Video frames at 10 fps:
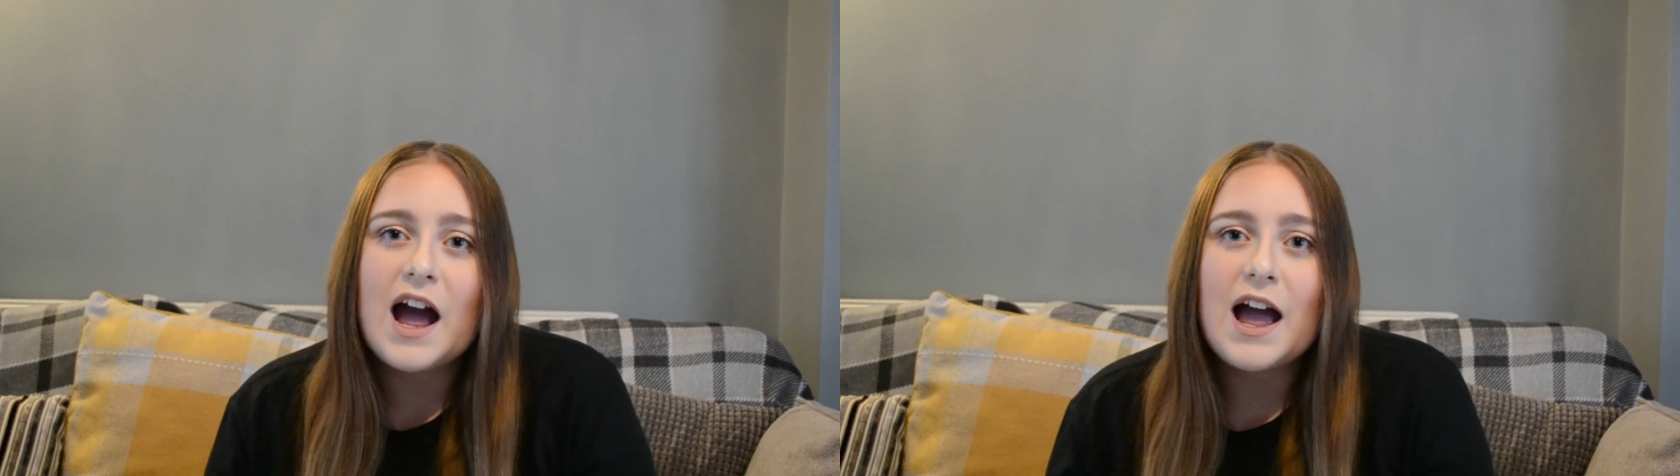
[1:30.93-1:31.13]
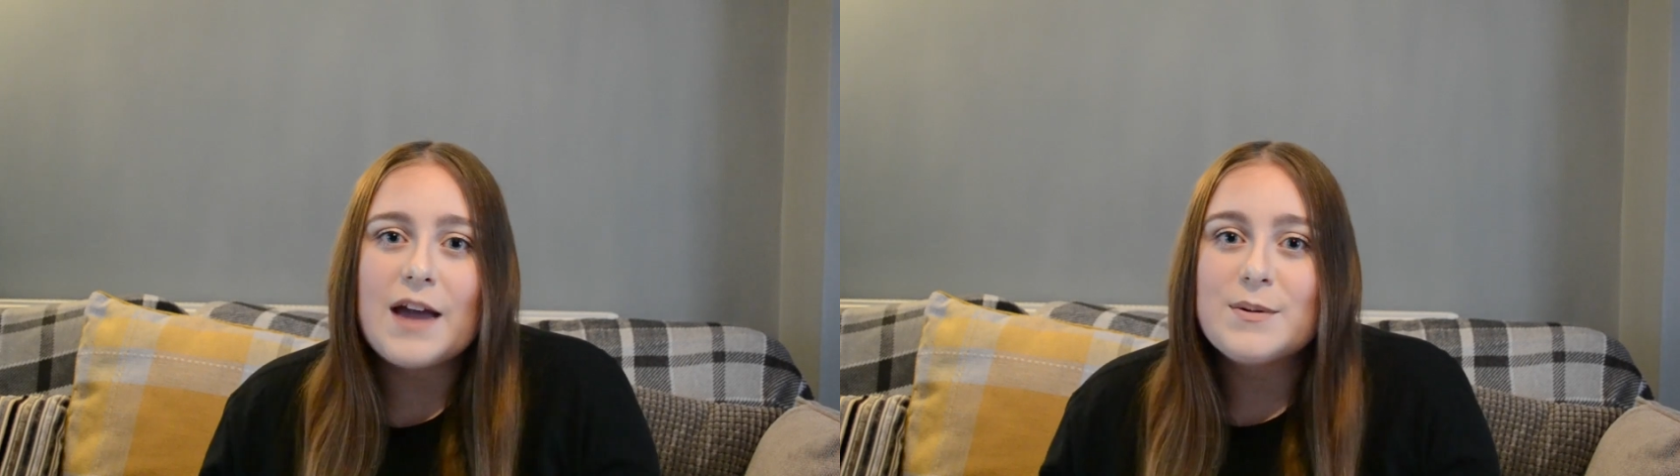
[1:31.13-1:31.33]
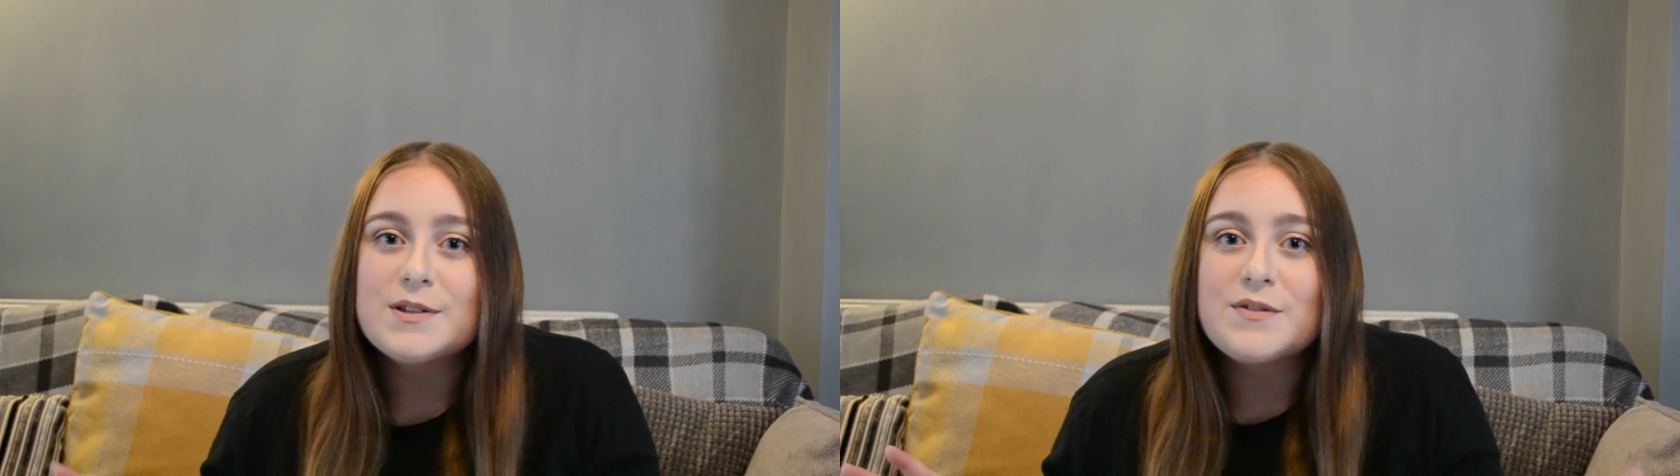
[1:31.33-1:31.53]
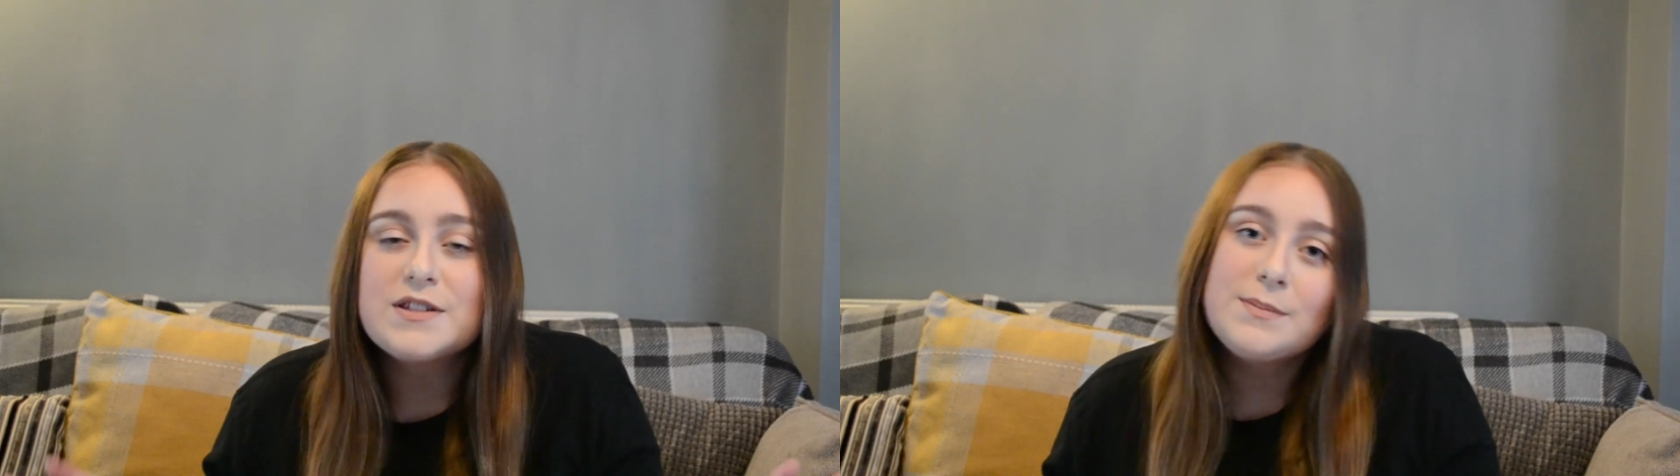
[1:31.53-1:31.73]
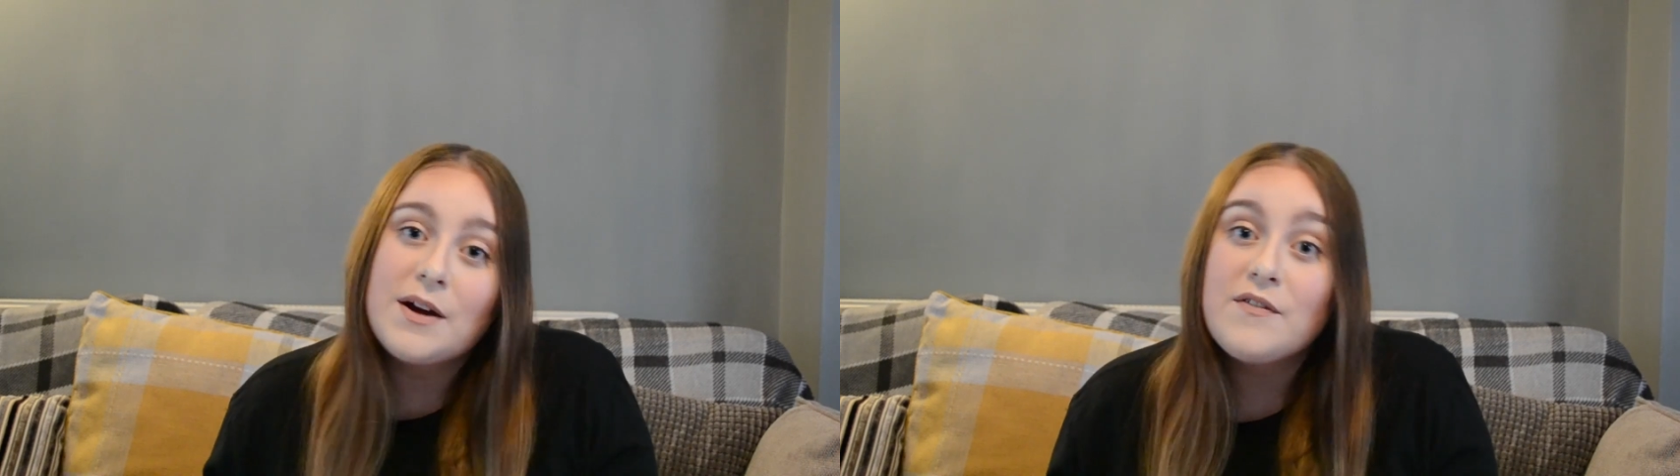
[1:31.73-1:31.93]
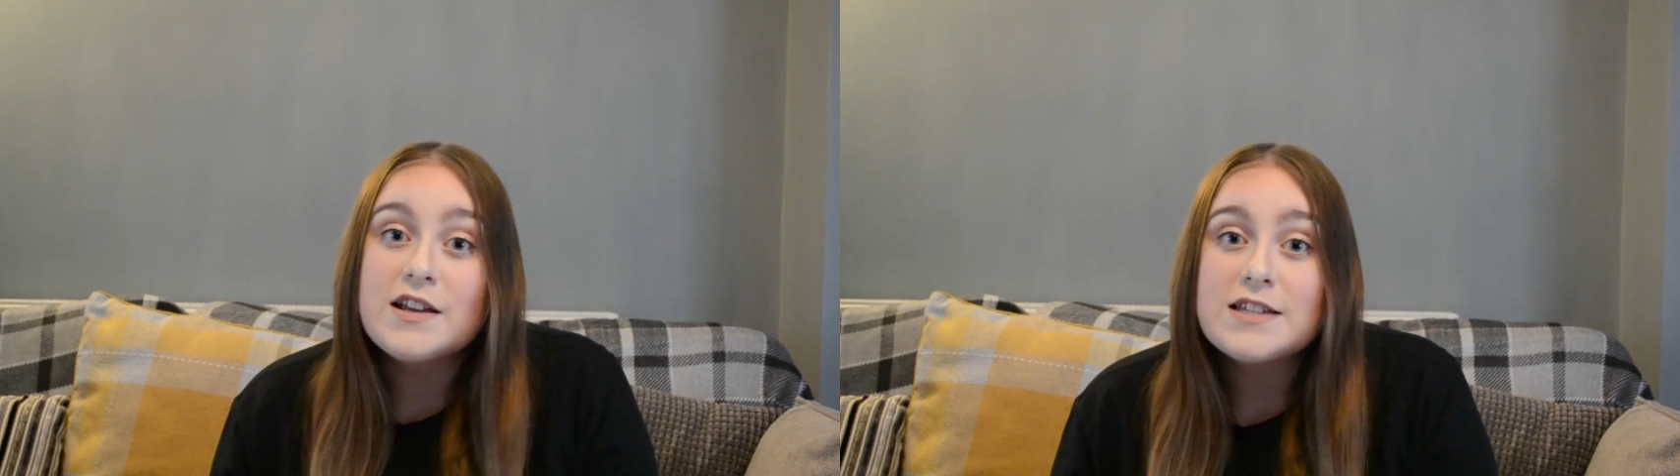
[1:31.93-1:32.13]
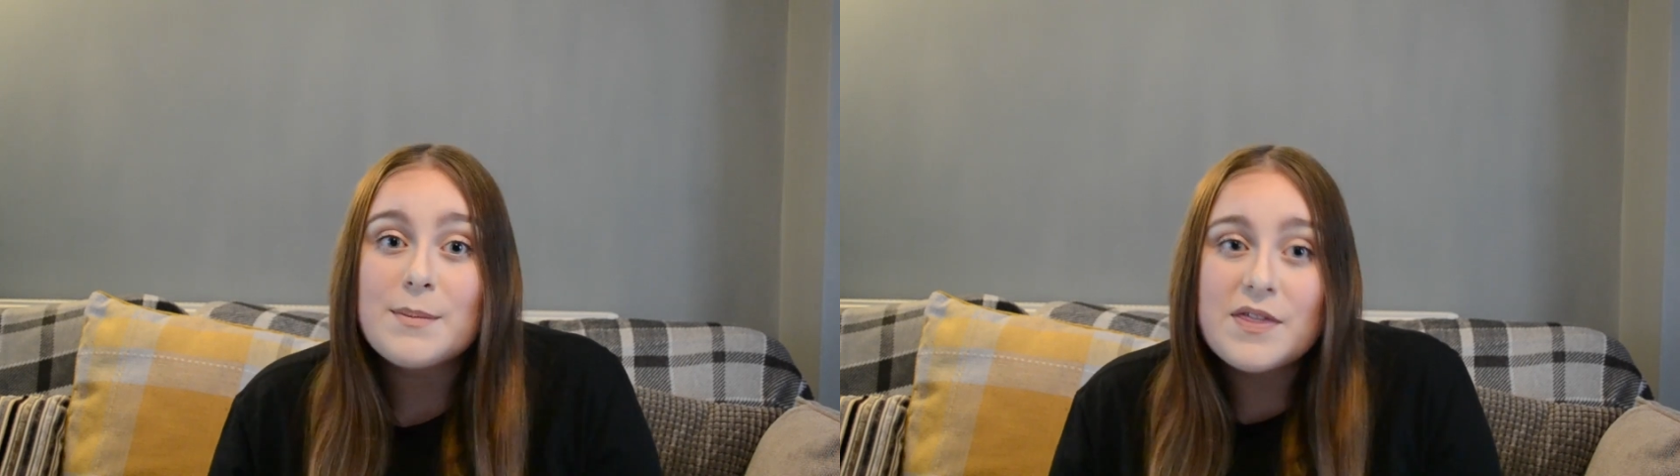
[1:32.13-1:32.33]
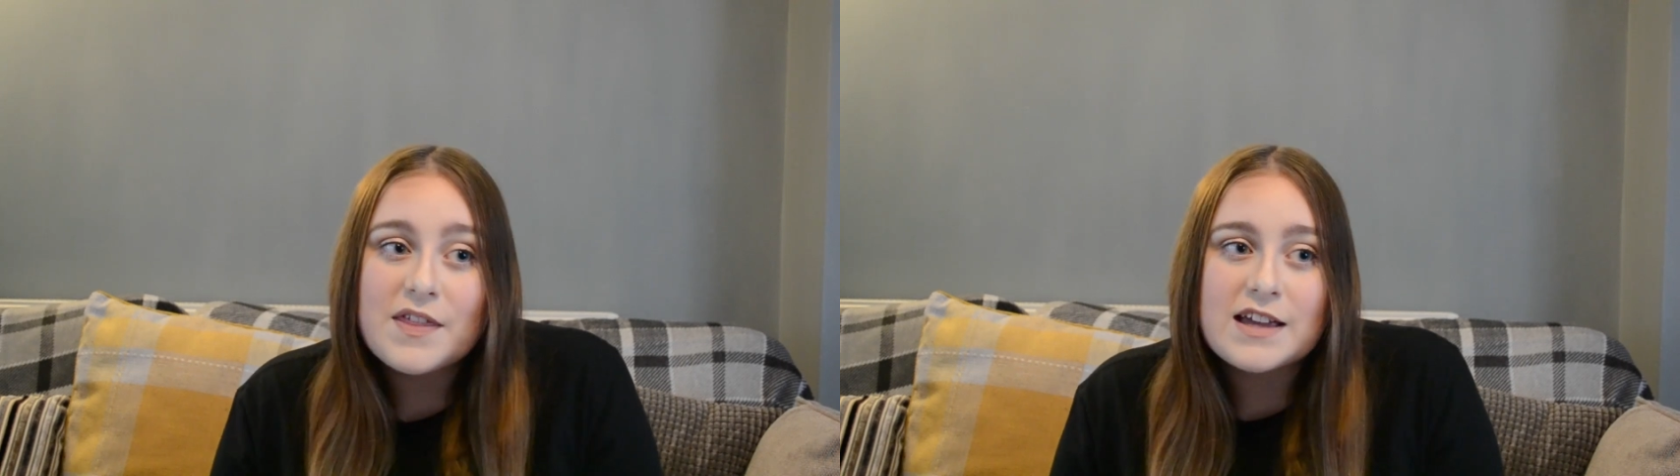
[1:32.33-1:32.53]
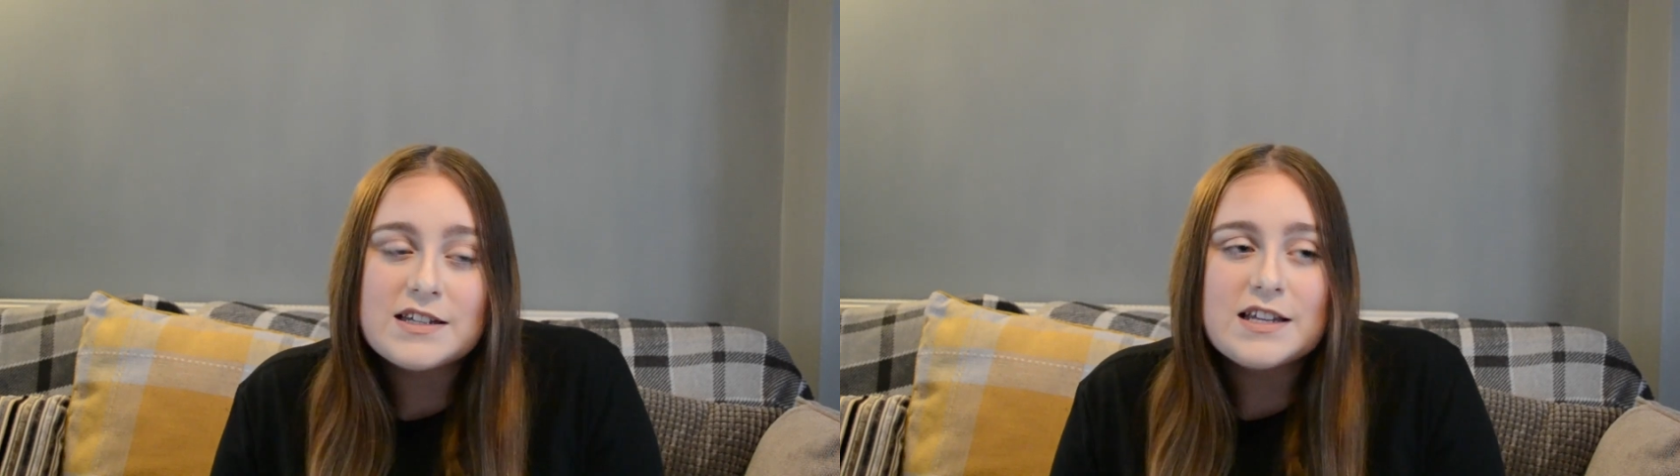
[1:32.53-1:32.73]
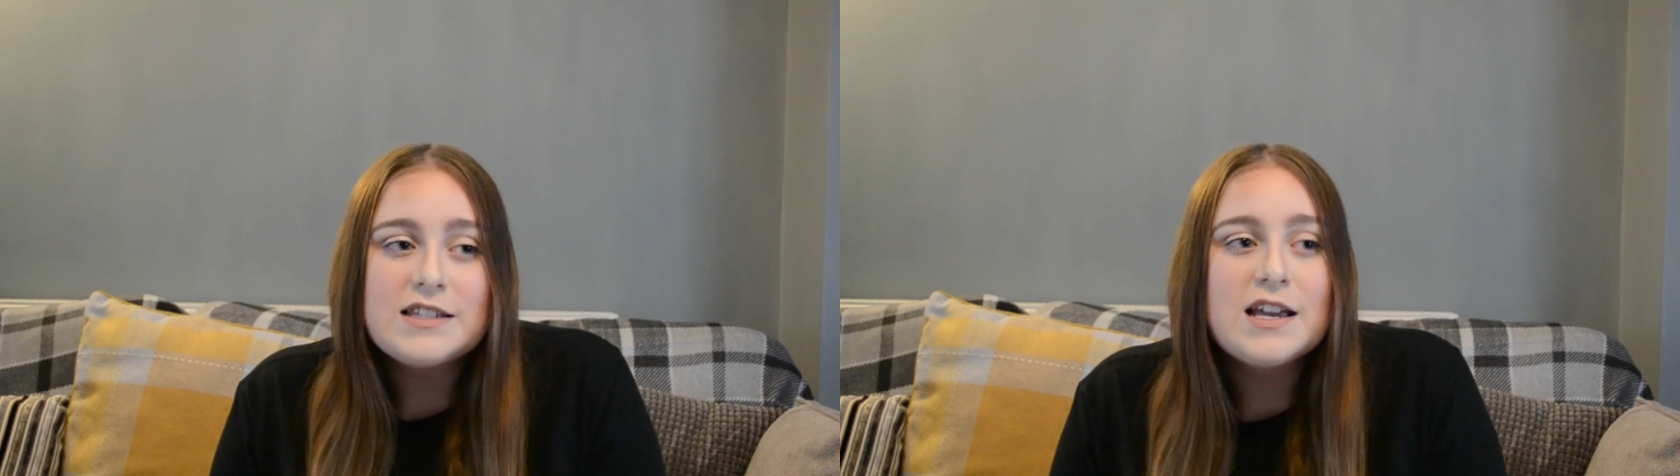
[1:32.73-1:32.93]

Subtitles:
it was obviously my first time in theatres.